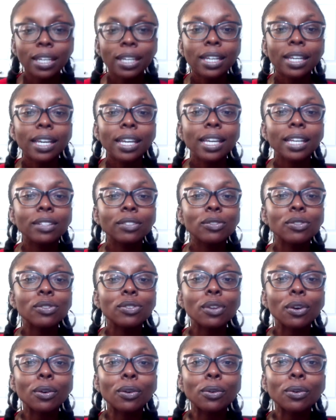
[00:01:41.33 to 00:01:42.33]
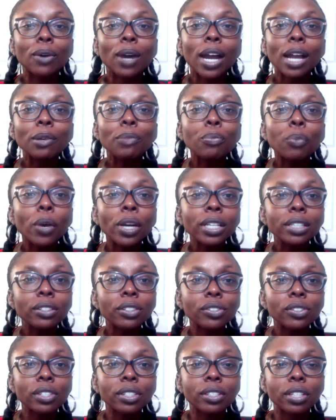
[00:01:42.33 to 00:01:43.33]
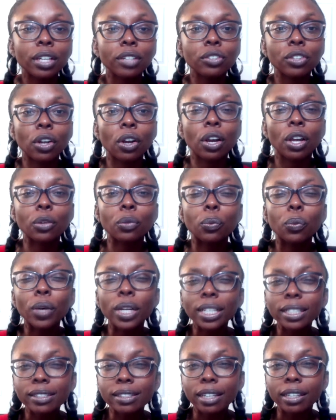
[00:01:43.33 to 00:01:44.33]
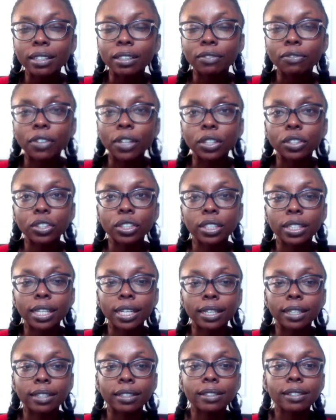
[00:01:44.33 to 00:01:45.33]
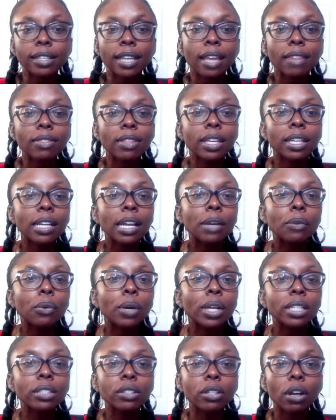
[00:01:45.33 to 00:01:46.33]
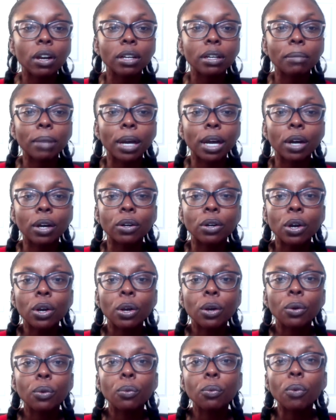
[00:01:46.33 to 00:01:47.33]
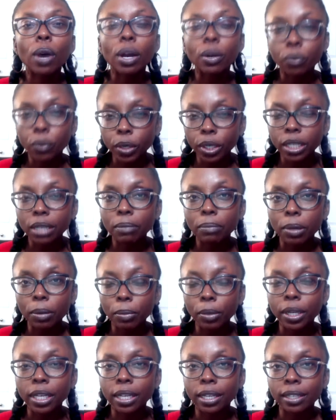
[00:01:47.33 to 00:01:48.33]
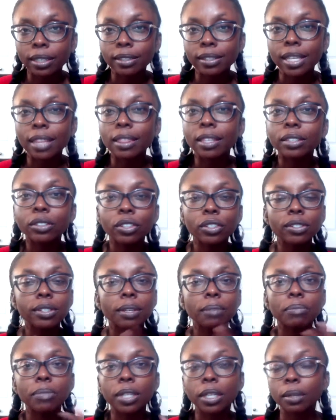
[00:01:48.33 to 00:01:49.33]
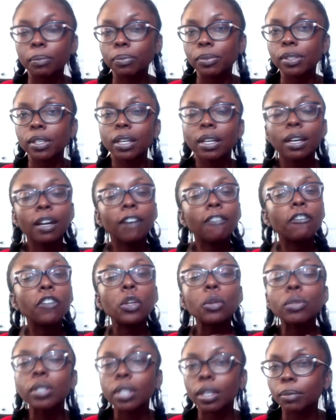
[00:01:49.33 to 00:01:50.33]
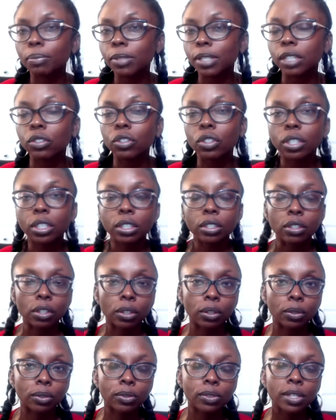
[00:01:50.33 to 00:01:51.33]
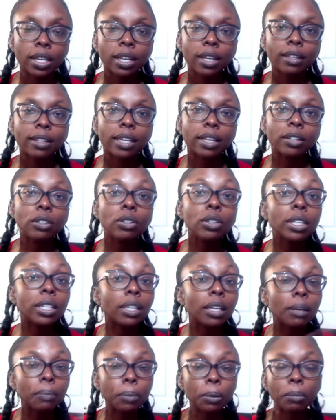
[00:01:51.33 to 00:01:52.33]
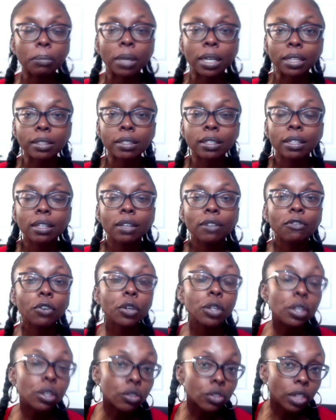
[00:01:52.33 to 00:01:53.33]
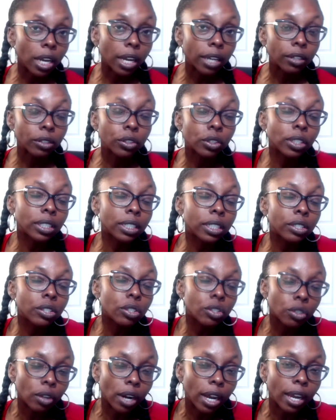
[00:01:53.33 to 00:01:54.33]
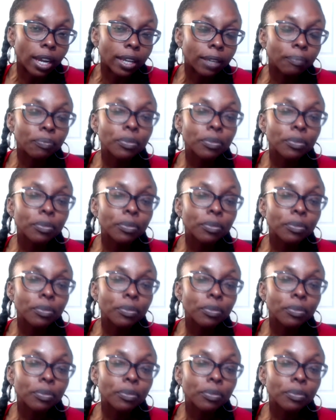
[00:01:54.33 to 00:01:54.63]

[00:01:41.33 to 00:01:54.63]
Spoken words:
And so I wanted just to touch on what executive function is, and then I want to talk about what working memory is, and then just some tips, a few tips that you could use that you can implement for your child, or at least try,